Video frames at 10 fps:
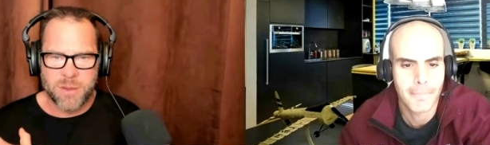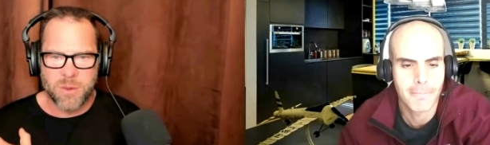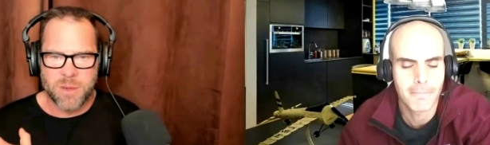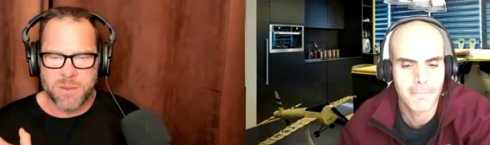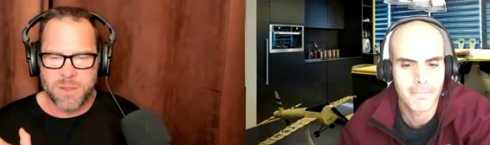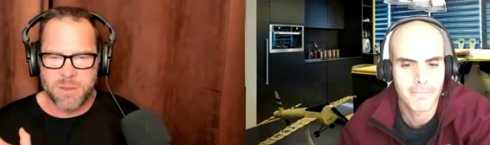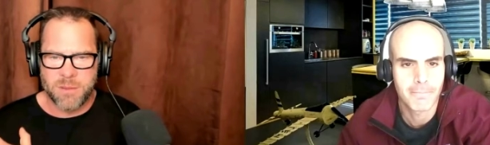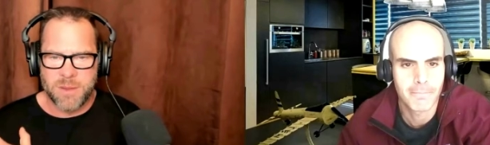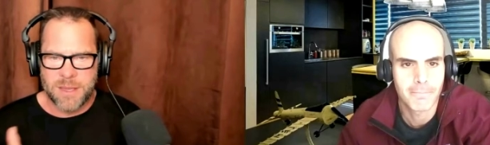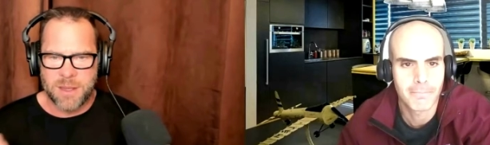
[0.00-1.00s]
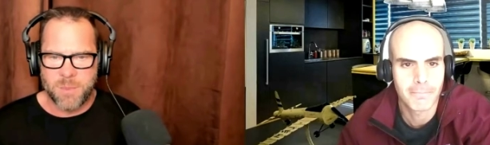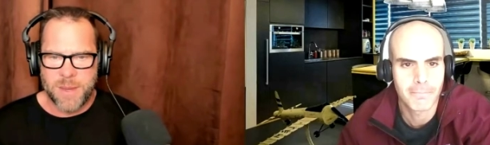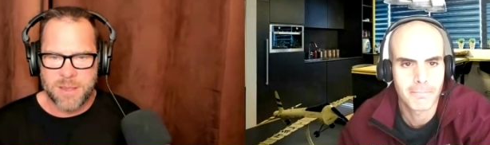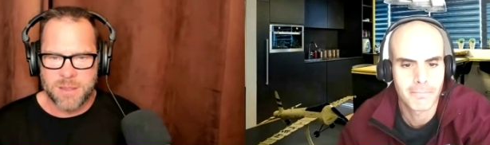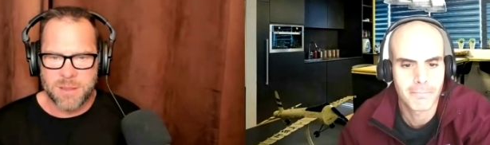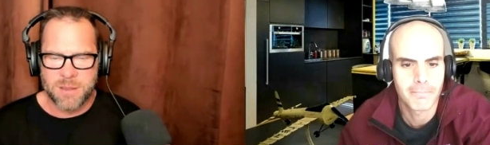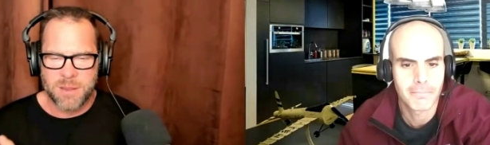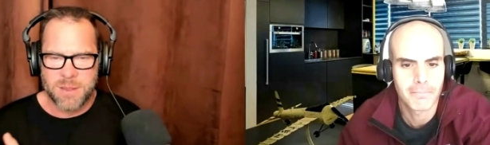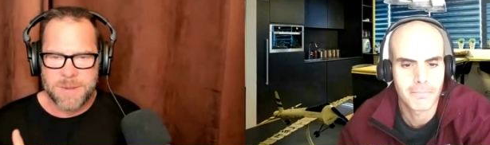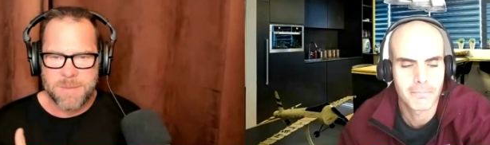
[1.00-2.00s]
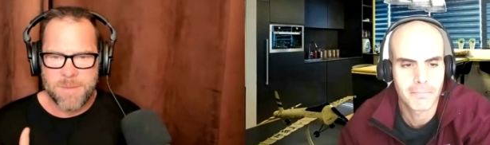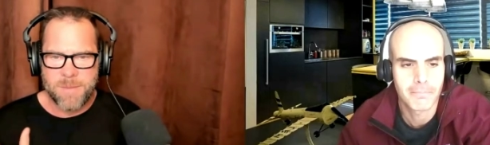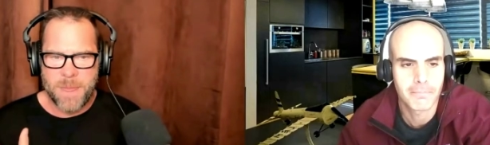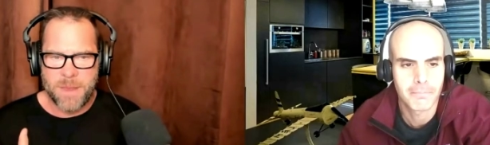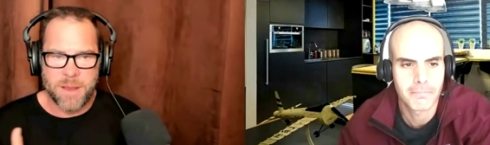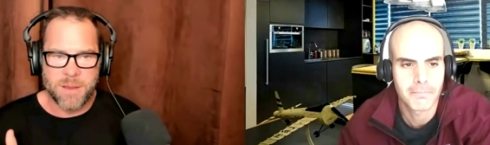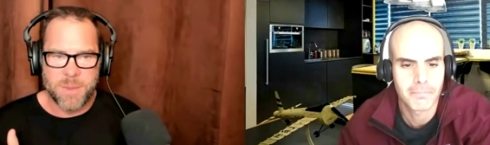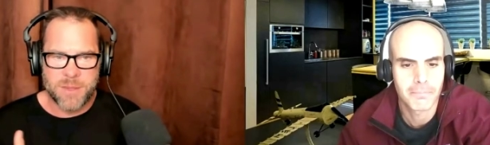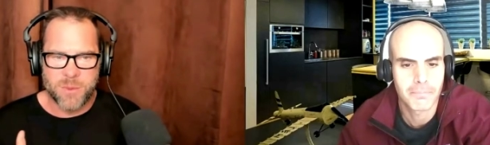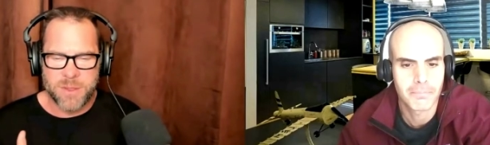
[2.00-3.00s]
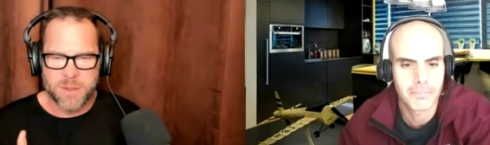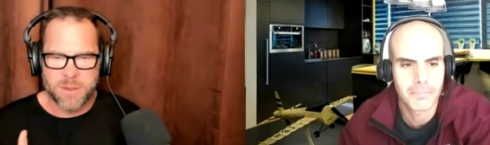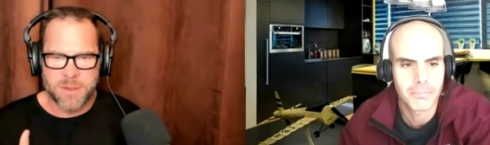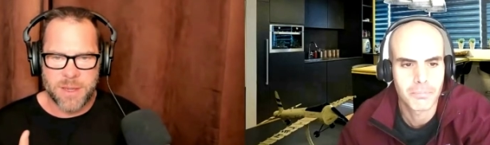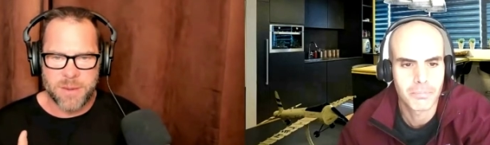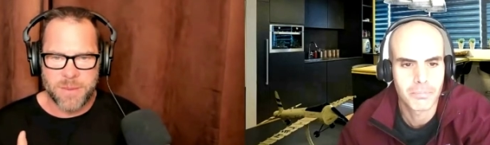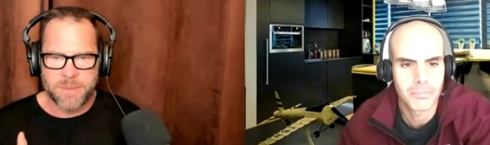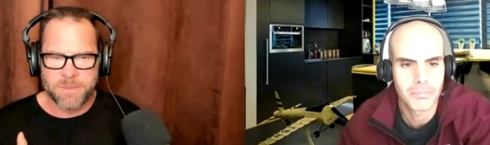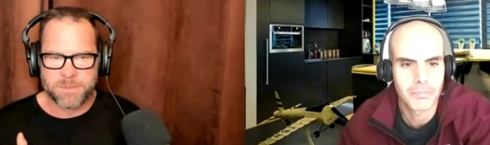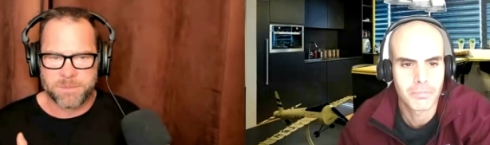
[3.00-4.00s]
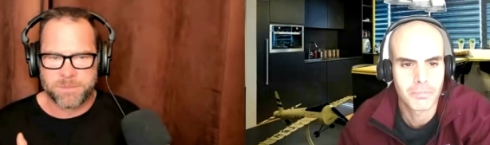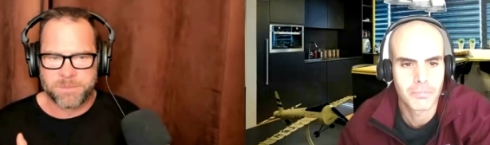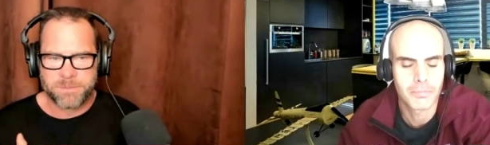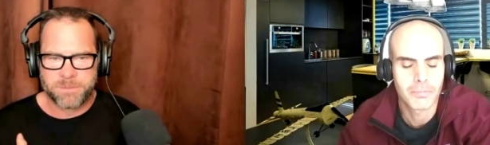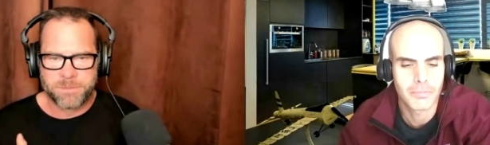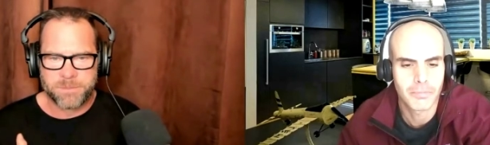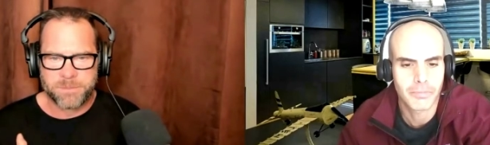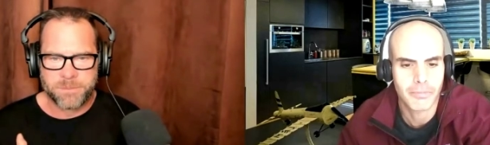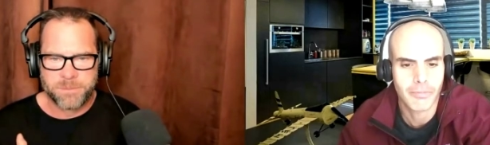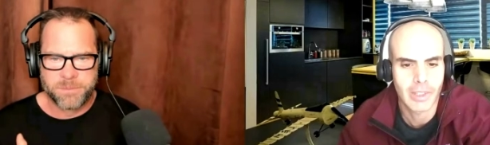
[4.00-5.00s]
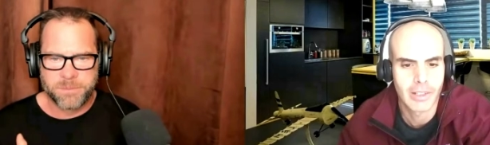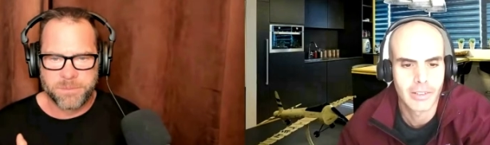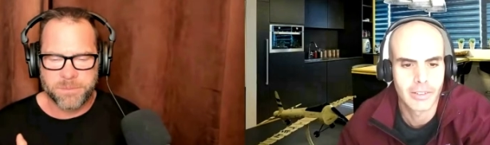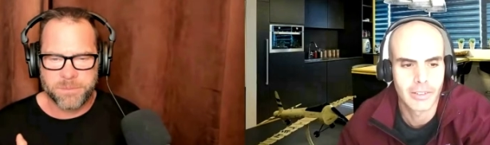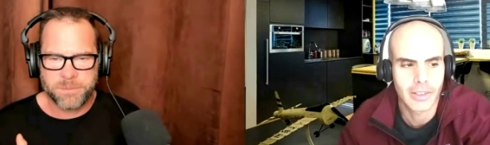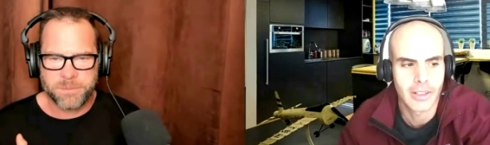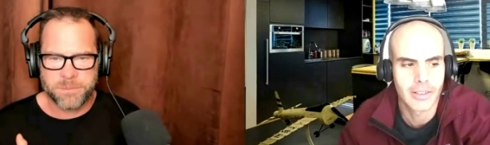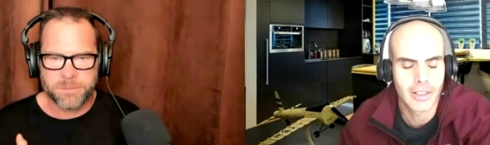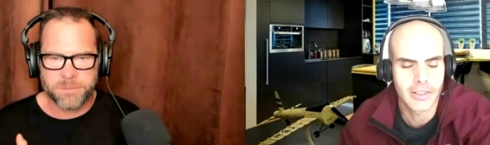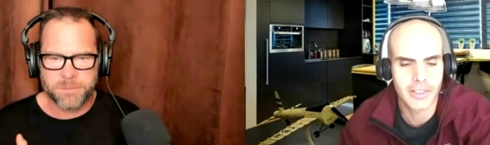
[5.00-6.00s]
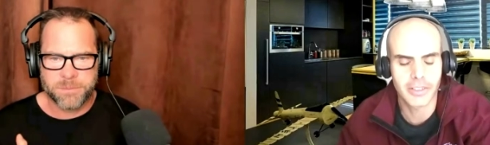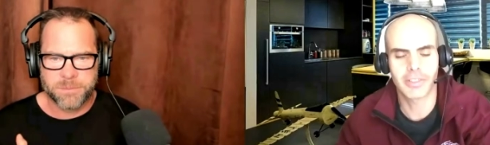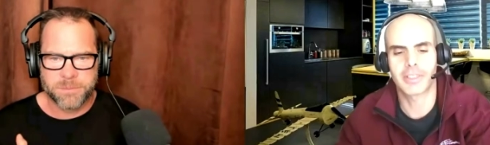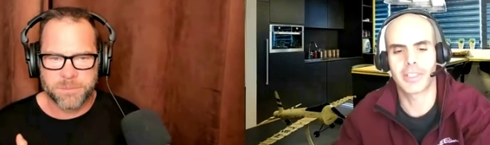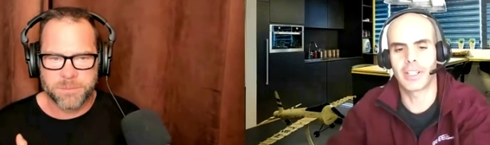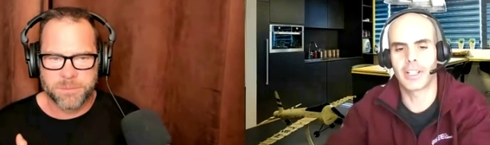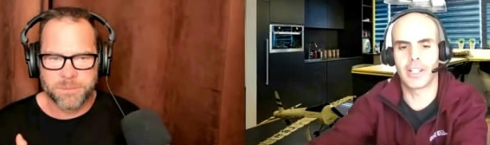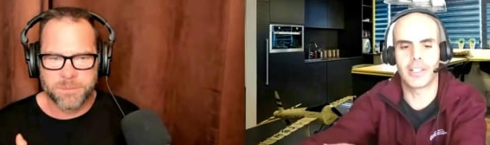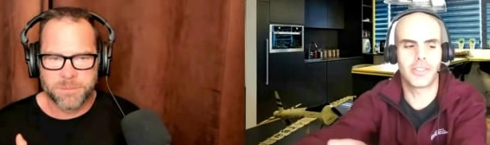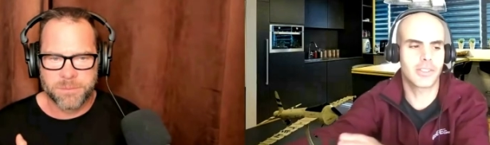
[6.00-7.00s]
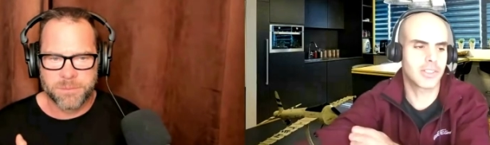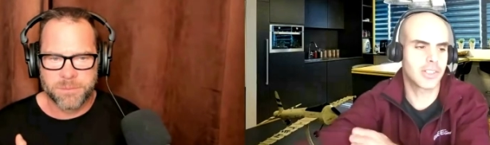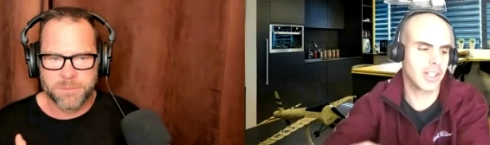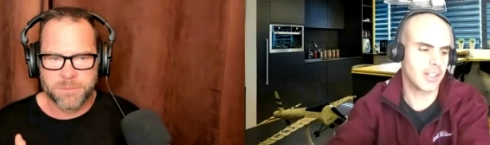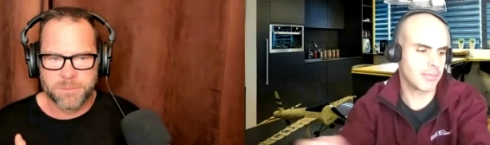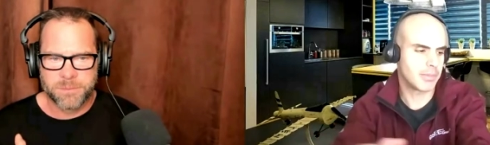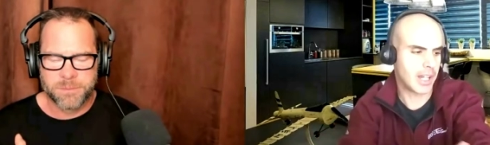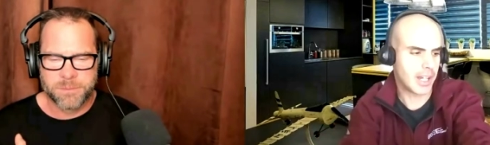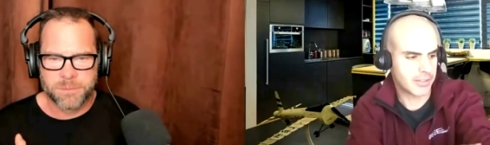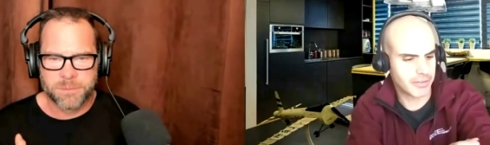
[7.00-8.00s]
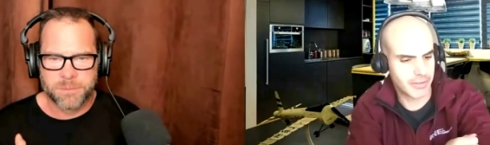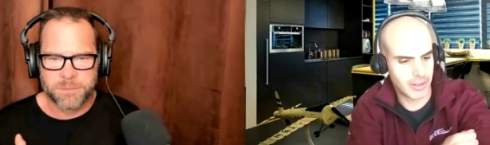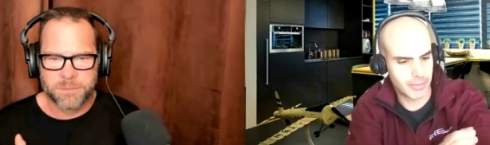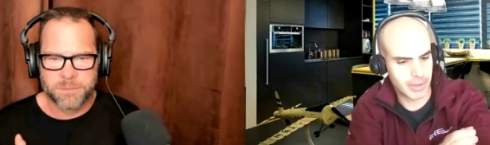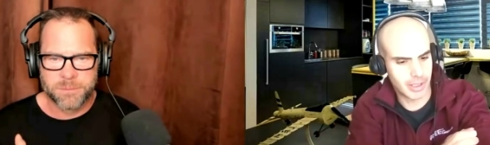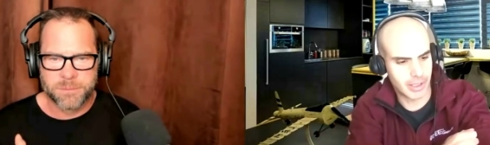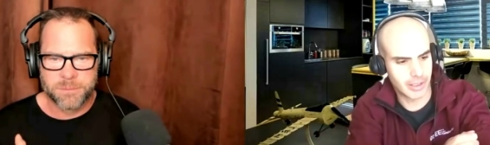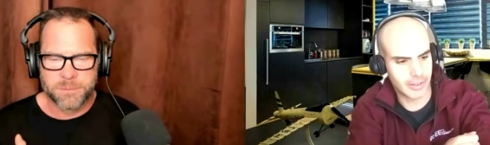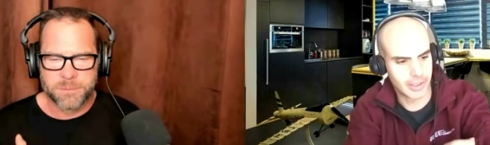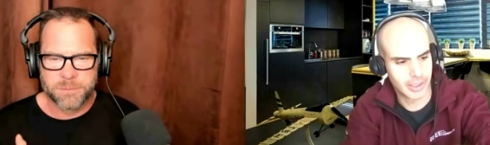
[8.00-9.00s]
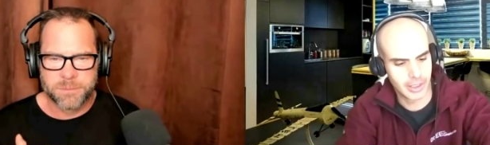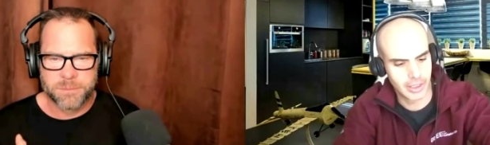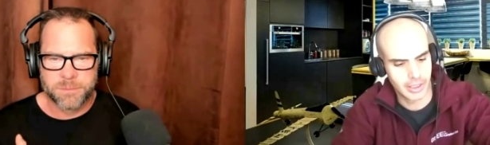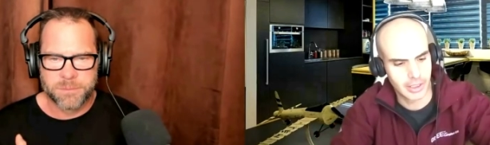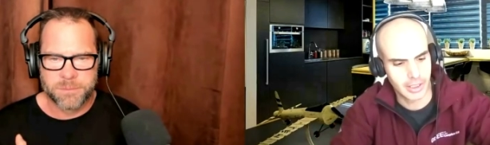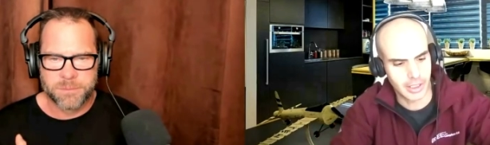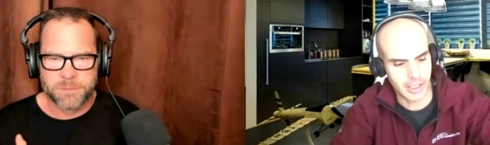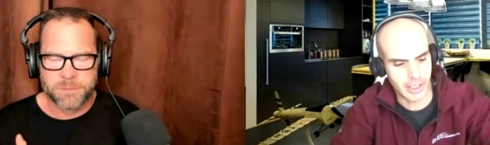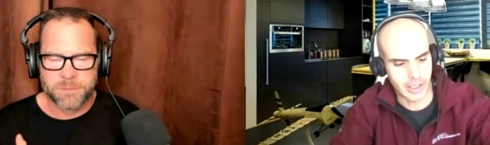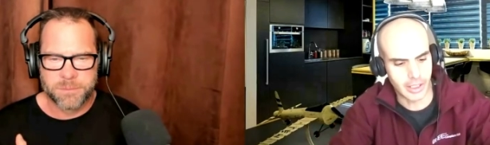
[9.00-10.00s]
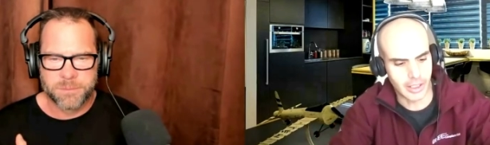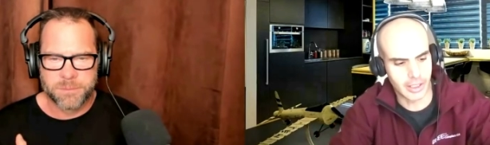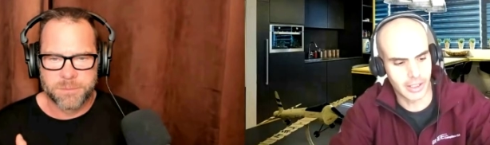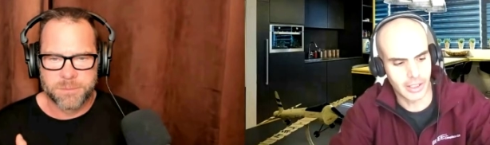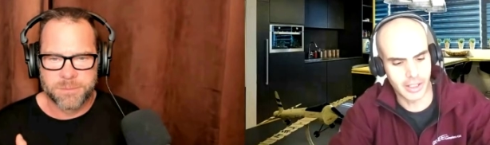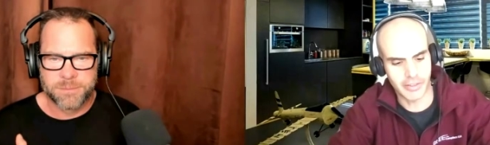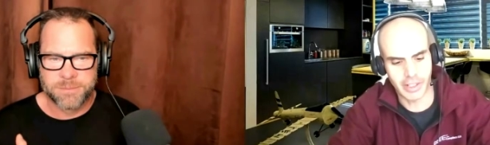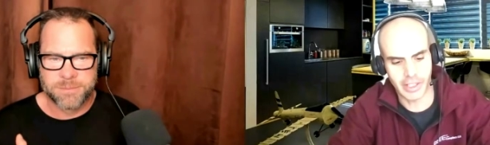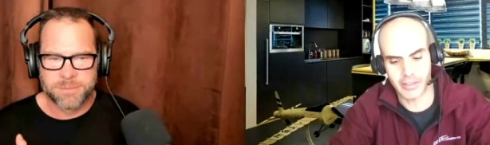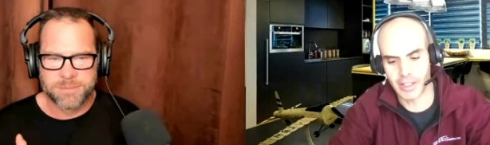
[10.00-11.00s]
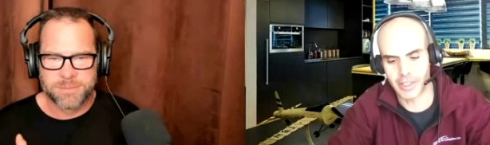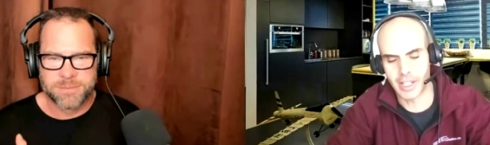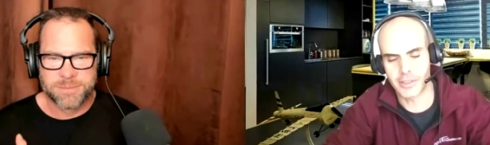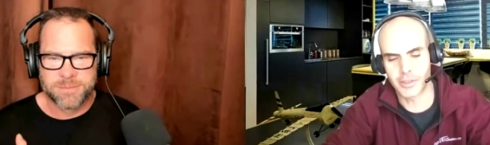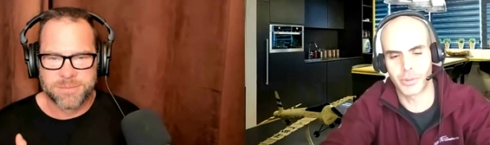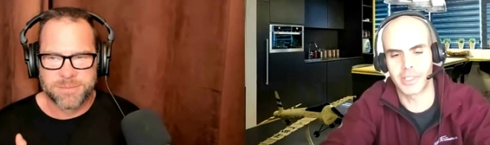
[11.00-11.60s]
Speaker 1: in order to get the best uh, the best results out of it. Mm-hmm.
Speaker 2: That's interesting. I, I just came back from uh, uh, an event around ISO